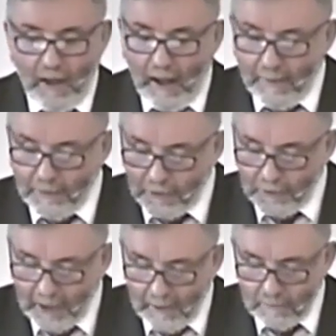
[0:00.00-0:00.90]
And their
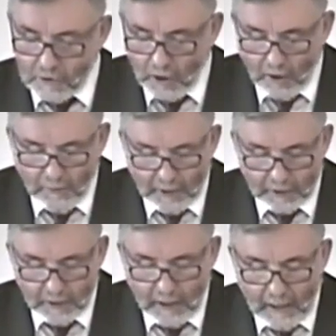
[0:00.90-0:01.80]
names are
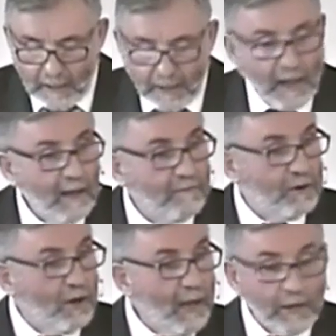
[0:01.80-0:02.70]
written in heaven.
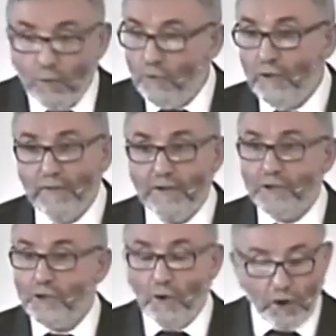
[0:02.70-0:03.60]
Now, I don't think this
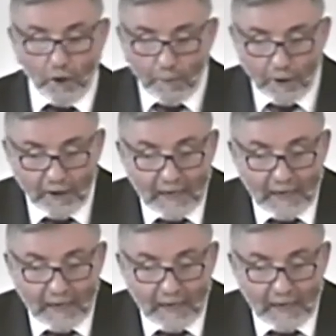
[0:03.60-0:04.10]
is talking about